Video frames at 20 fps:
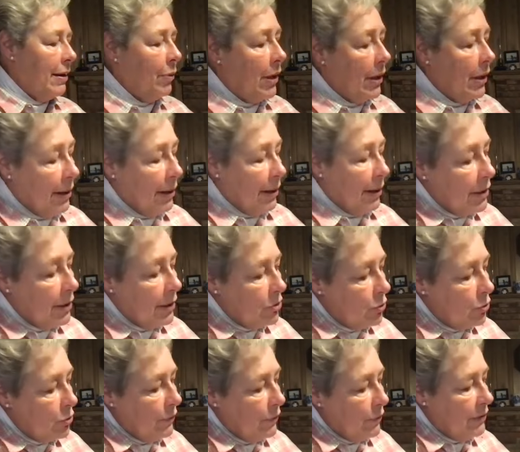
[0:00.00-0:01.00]
well i'm
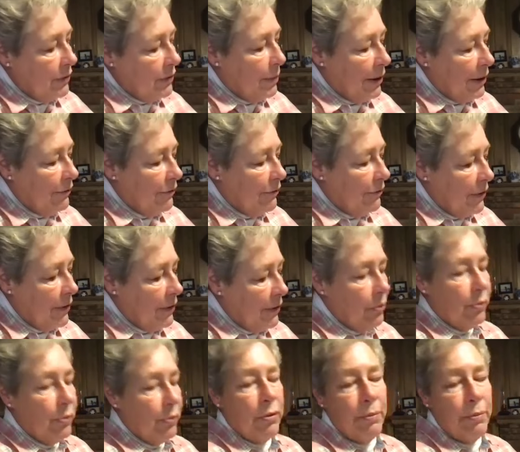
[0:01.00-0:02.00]
not sure if it's may
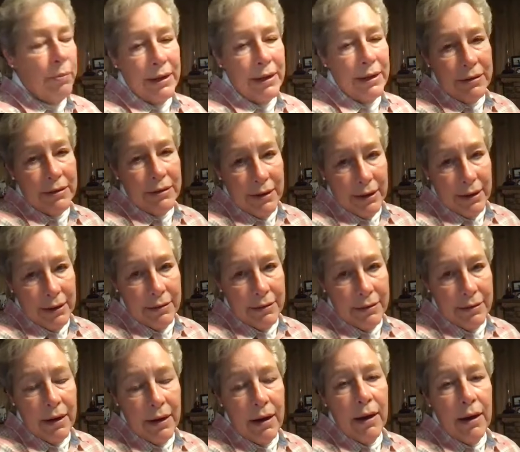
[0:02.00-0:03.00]
5th or may
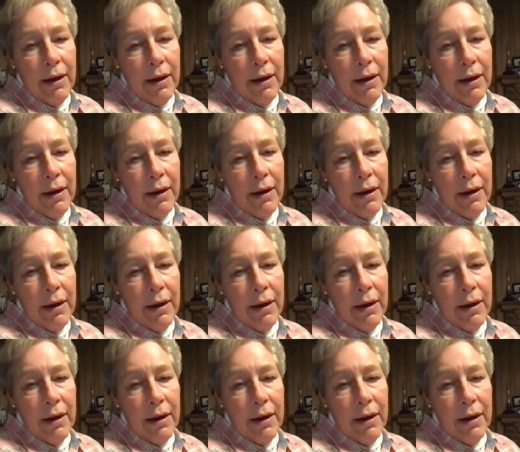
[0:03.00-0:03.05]
6th